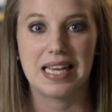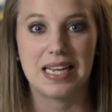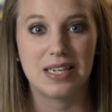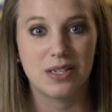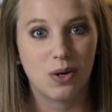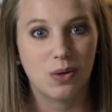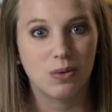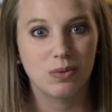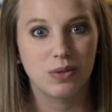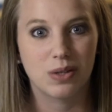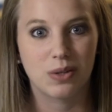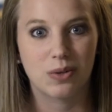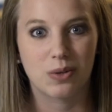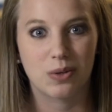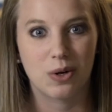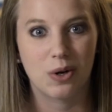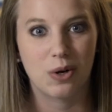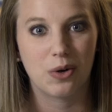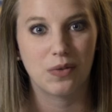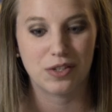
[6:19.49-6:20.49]
They told the little
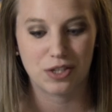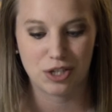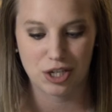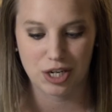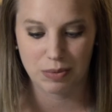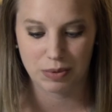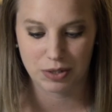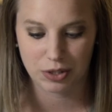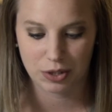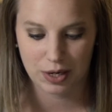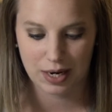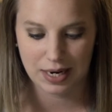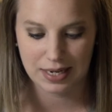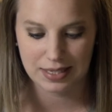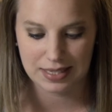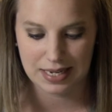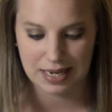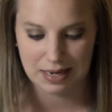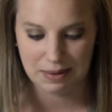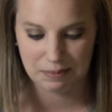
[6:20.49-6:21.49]
girl that she was
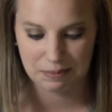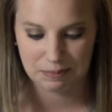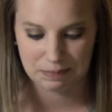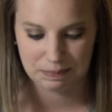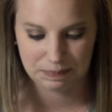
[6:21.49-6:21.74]
crazy.